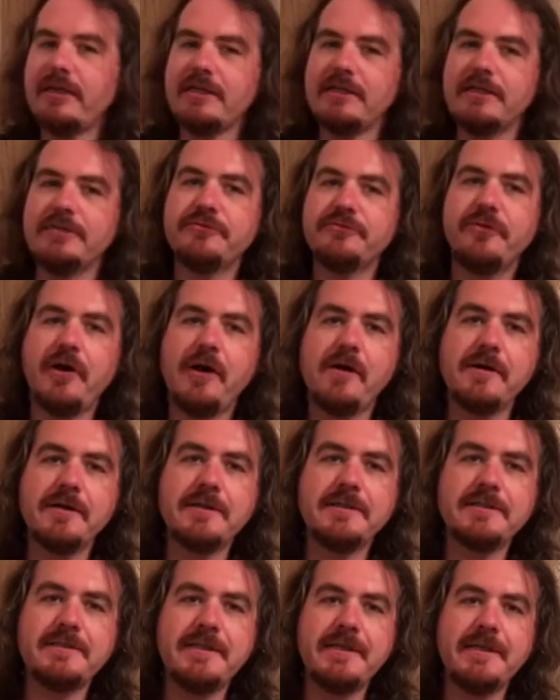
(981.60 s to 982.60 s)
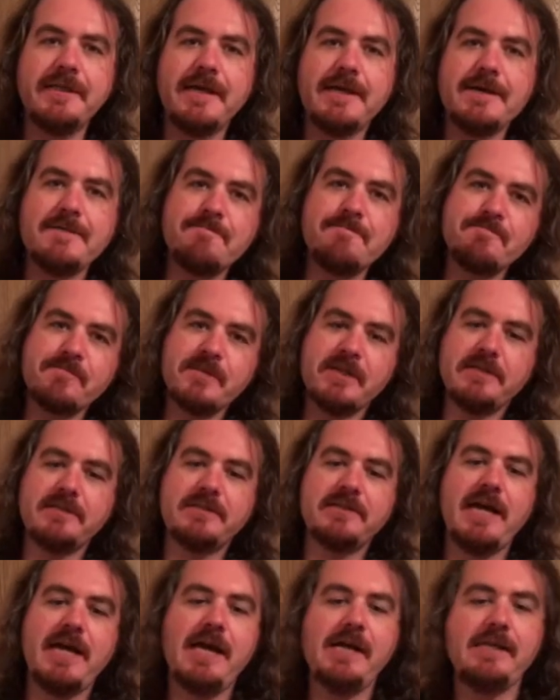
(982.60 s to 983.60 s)
As far as the
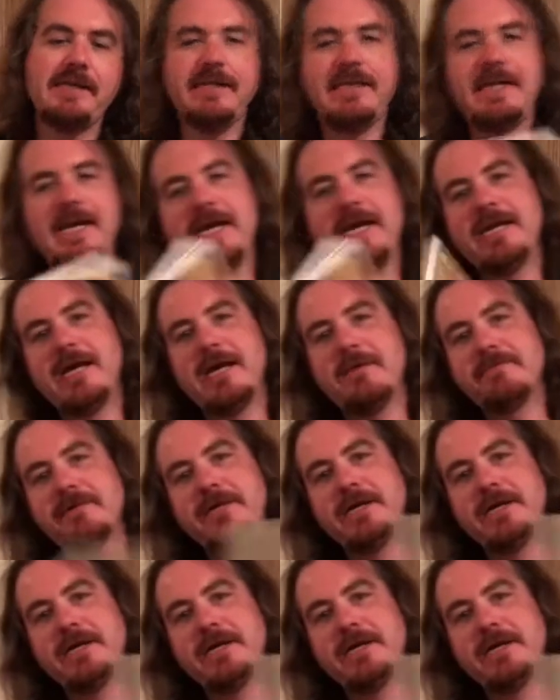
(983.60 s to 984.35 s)
style of get up,